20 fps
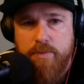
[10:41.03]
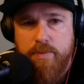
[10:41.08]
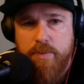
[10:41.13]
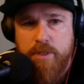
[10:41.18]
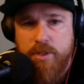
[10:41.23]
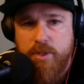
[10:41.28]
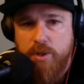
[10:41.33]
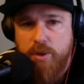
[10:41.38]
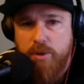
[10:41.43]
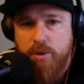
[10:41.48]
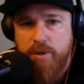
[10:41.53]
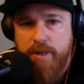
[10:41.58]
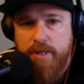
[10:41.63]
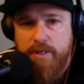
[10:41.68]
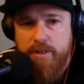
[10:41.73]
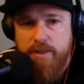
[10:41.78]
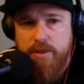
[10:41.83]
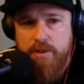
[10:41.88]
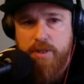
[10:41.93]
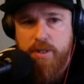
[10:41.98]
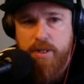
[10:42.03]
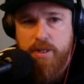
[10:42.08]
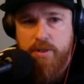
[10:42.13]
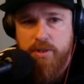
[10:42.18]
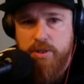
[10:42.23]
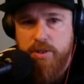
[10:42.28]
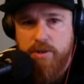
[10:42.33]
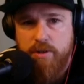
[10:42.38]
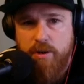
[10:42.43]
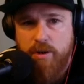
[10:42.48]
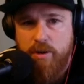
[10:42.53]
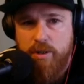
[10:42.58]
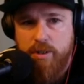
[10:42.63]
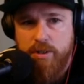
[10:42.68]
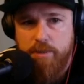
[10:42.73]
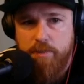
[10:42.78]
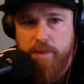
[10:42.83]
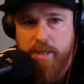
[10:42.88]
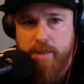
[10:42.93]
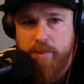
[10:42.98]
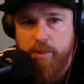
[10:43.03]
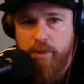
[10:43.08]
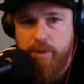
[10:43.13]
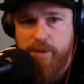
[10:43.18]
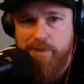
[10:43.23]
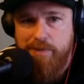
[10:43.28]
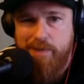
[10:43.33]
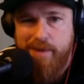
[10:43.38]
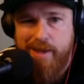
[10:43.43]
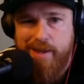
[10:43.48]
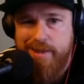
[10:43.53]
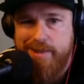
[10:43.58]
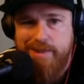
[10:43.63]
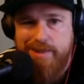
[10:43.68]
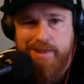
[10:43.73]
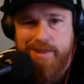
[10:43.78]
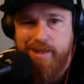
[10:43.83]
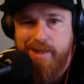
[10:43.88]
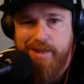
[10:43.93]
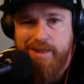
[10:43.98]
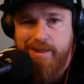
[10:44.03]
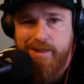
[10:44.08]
So great to see just all the people in Fantasyland.